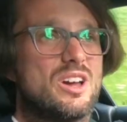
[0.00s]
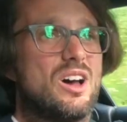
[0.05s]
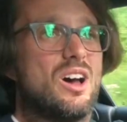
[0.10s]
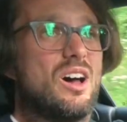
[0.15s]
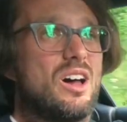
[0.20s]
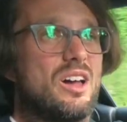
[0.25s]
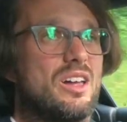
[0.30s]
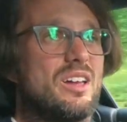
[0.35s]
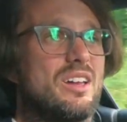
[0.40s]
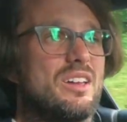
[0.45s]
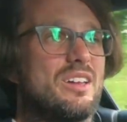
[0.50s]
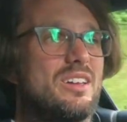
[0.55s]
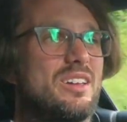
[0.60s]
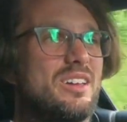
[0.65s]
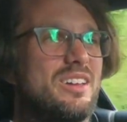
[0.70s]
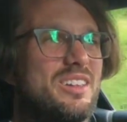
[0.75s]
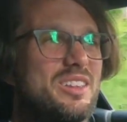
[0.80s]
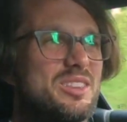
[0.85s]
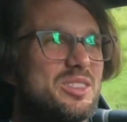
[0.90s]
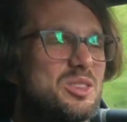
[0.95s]
car,
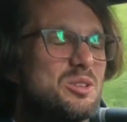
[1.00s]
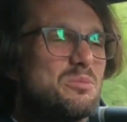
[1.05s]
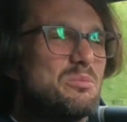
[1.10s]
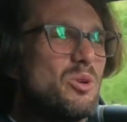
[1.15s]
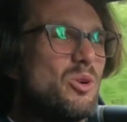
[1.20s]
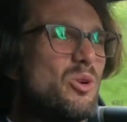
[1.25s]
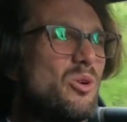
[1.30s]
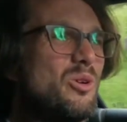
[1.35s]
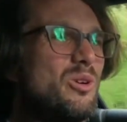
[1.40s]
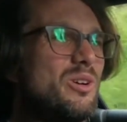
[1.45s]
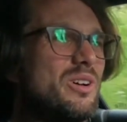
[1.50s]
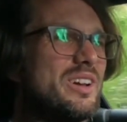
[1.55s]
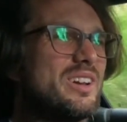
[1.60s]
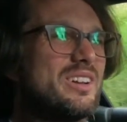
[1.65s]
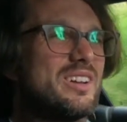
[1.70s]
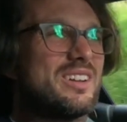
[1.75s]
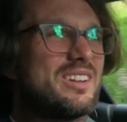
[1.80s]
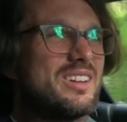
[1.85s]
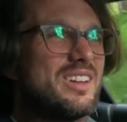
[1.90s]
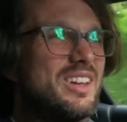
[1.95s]
the more
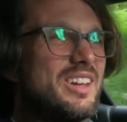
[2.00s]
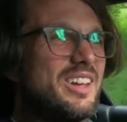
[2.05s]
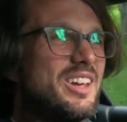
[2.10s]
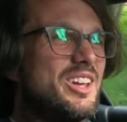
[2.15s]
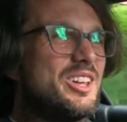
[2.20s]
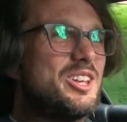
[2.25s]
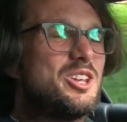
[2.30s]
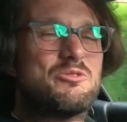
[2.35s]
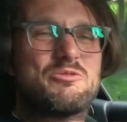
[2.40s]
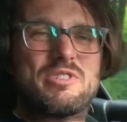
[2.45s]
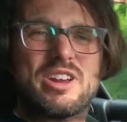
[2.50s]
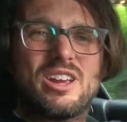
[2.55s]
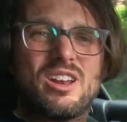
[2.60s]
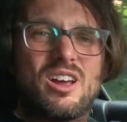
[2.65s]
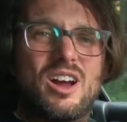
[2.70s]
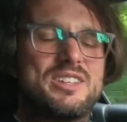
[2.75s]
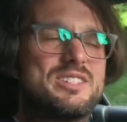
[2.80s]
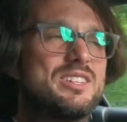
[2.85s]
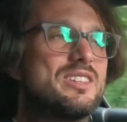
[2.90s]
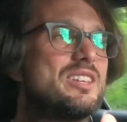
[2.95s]
you
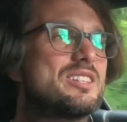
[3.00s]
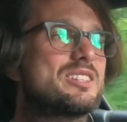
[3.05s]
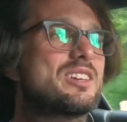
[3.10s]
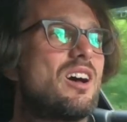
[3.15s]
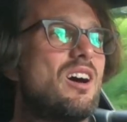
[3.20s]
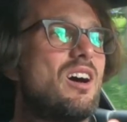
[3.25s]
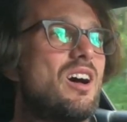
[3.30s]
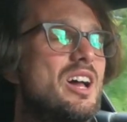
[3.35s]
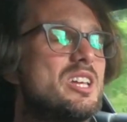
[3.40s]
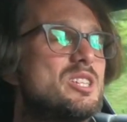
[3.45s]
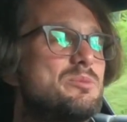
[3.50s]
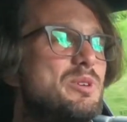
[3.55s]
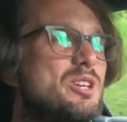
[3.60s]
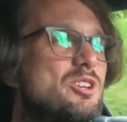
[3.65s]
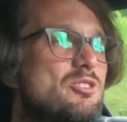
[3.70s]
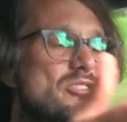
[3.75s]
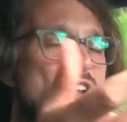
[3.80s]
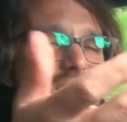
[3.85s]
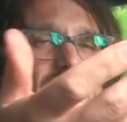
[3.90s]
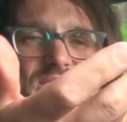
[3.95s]
realise that this car has
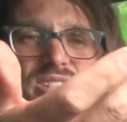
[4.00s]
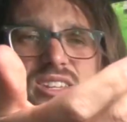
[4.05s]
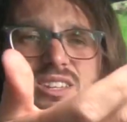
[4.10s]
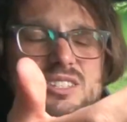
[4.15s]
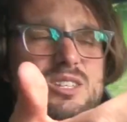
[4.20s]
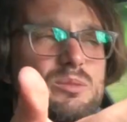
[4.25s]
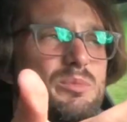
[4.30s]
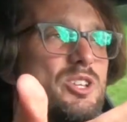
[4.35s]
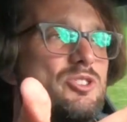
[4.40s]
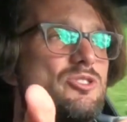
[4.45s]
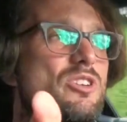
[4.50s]
been created to be